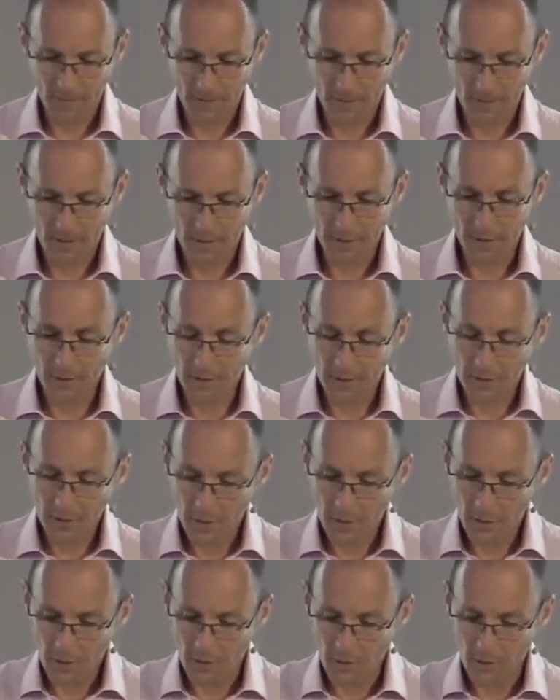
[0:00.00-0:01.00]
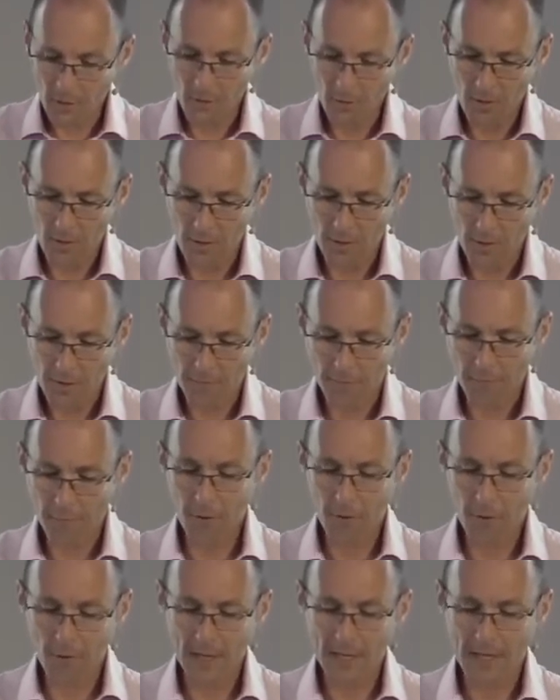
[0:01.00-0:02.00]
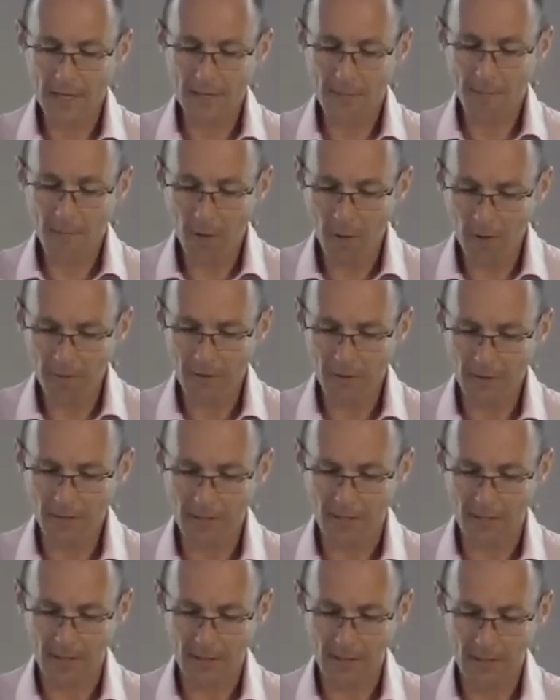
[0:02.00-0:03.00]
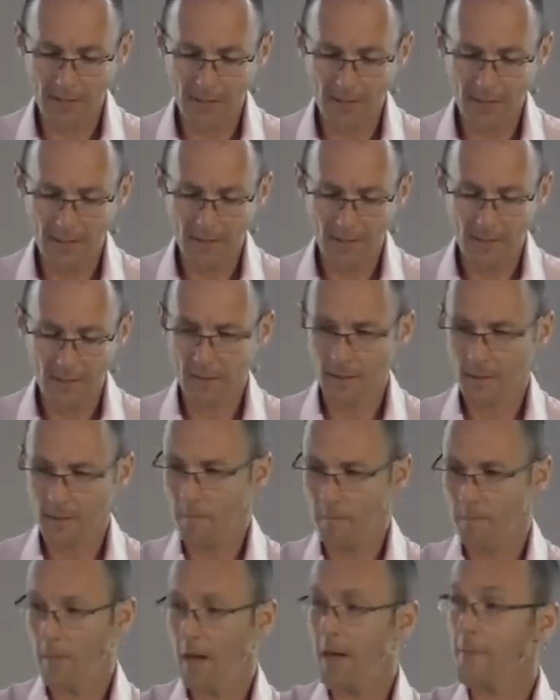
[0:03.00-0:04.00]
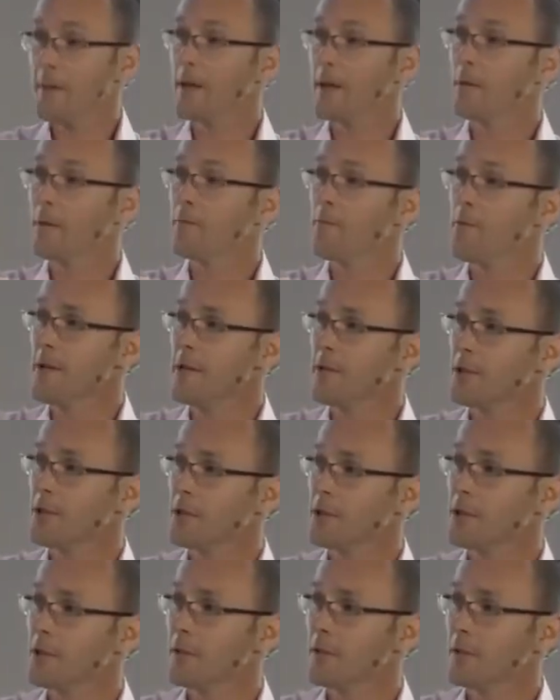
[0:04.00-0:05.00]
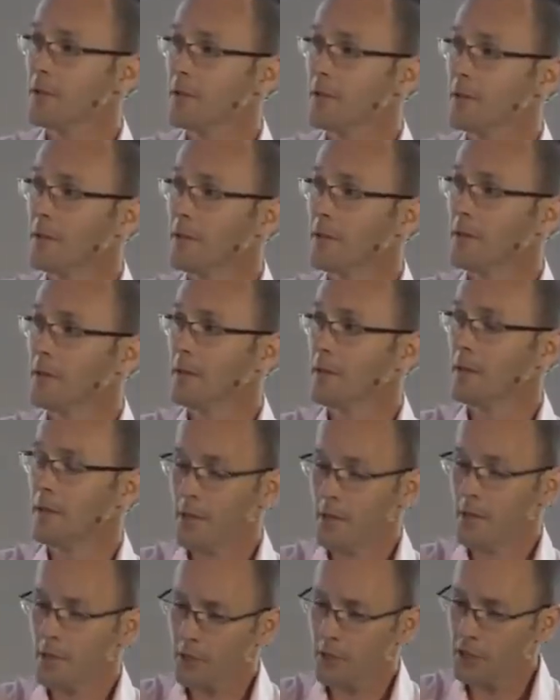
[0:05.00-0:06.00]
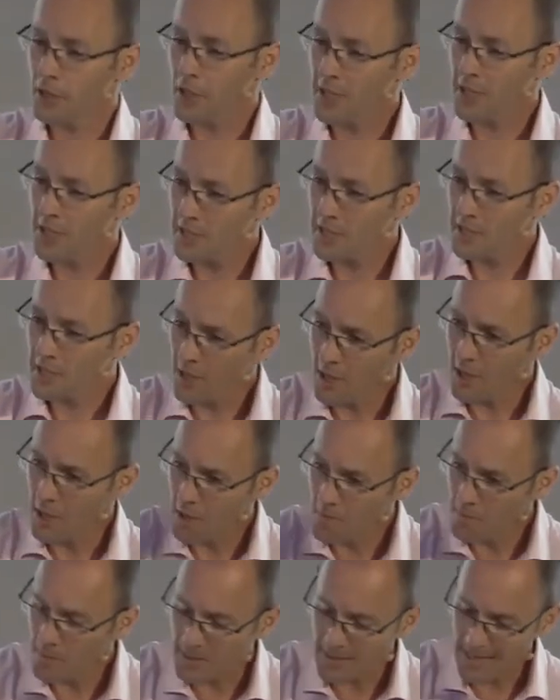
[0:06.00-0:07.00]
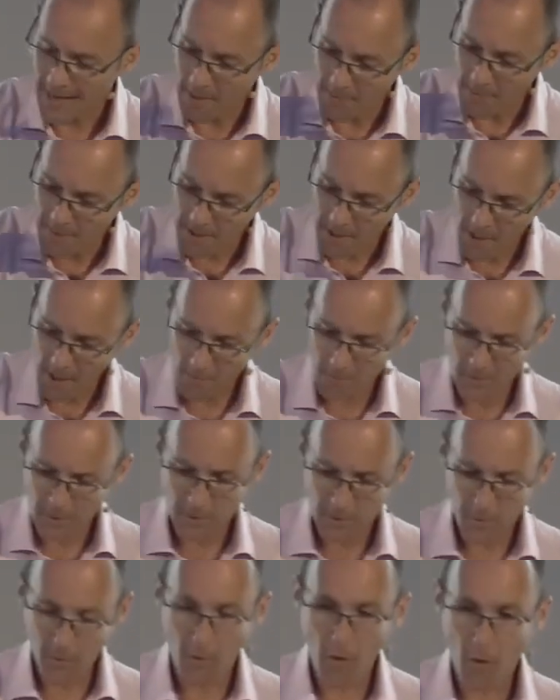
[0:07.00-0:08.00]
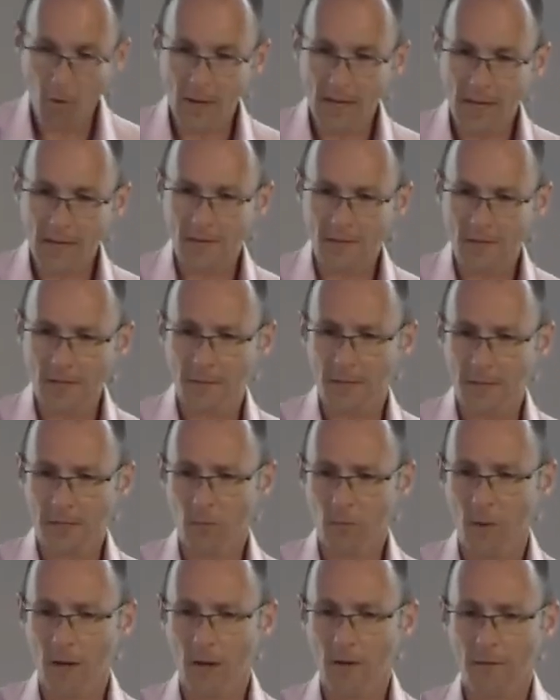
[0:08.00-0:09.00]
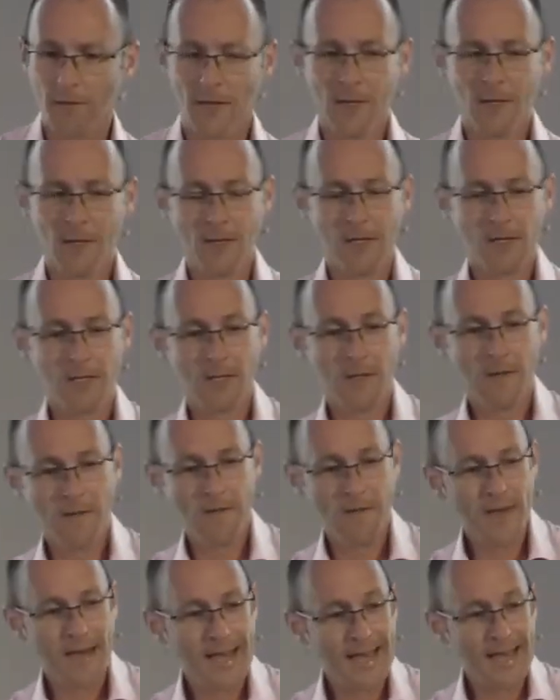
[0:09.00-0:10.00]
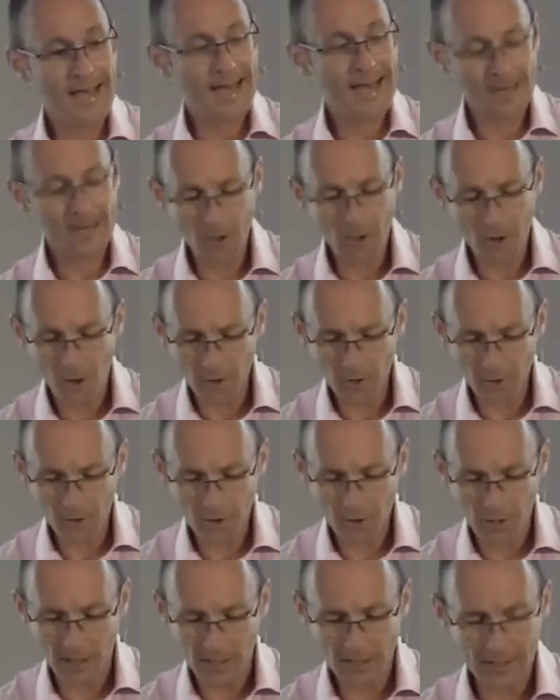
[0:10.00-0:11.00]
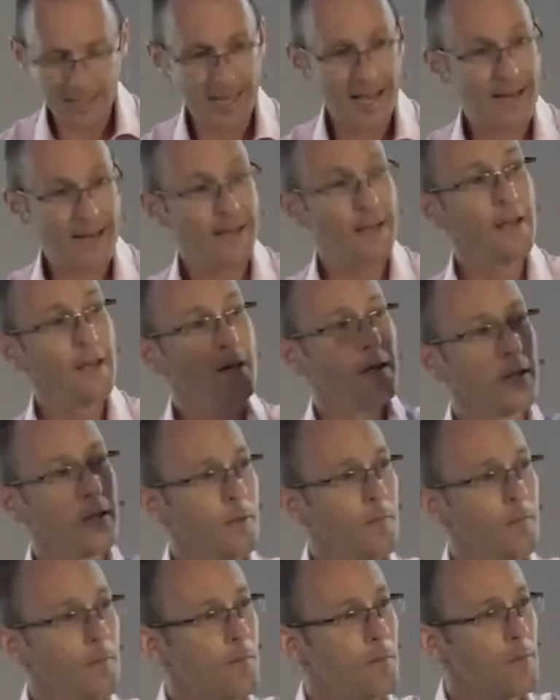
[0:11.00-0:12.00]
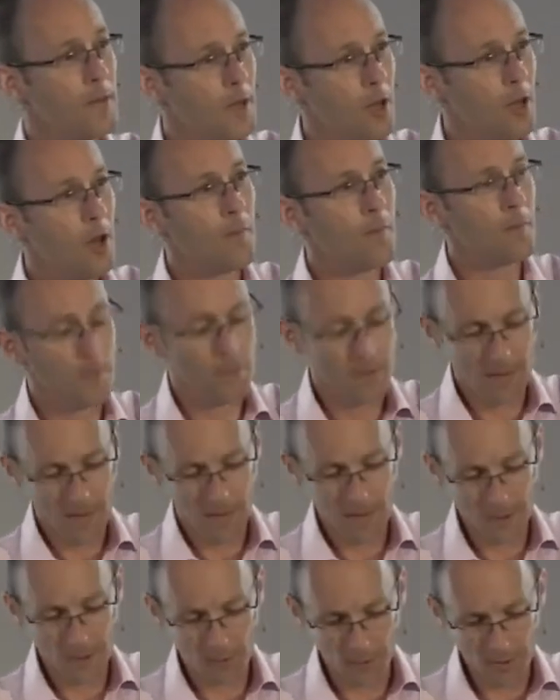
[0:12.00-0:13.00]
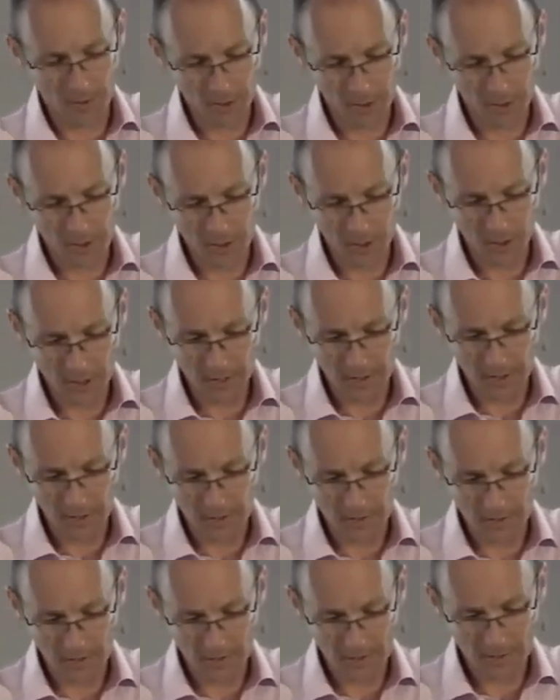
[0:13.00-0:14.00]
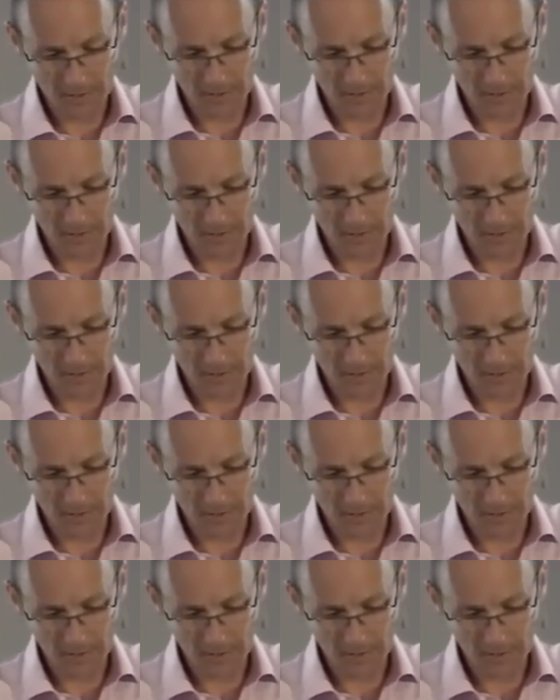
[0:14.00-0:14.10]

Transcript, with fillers: So that you, through his poverty, might become rich. So Jesus comes down, becomes poor, gives up his wealth, so that they, in contrast, can become as rich as Jesus.